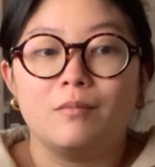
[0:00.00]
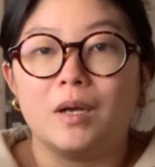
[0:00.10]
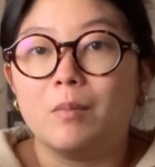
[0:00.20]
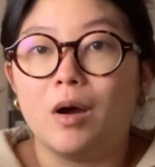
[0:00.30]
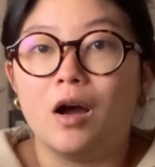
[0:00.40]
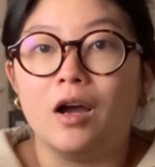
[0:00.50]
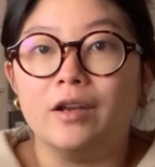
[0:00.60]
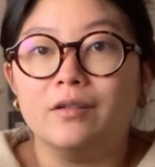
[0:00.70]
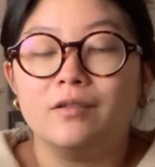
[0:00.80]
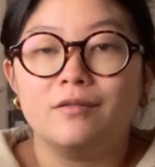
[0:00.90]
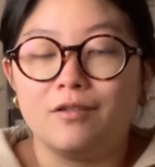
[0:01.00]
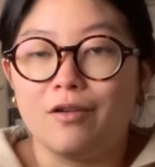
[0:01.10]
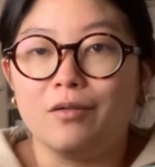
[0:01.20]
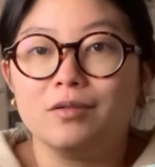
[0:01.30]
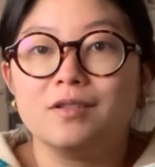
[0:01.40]
my mod
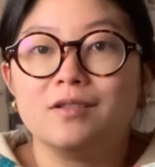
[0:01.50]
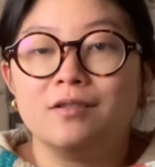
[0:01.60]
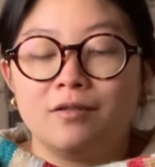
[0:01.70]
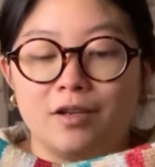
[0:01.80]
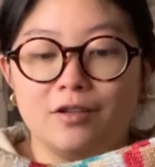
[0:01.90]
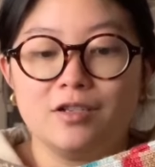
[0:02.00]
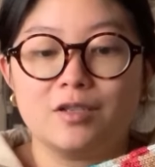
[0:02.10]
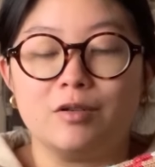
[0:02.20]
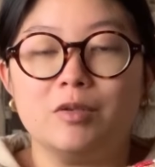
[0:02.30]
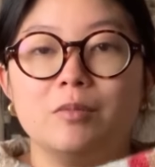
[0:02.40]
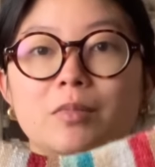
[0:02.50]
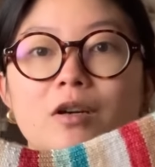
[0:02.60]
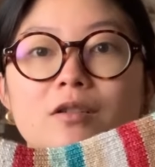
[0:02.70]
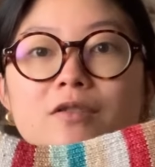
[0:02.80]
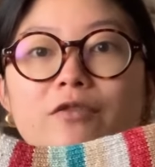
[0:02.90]
notes in the description
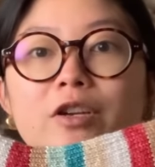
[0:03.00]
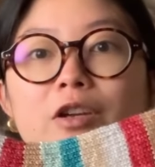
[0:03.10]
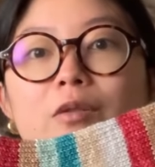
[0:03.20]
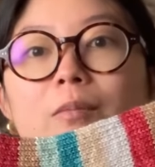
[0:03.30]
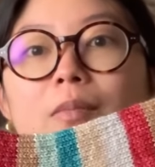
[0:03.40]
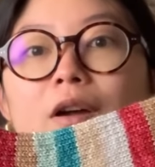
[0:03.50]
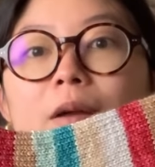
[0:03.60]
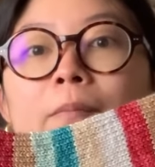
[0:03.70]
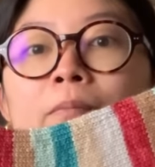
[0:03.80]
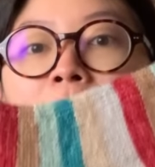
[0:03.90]
box for you. But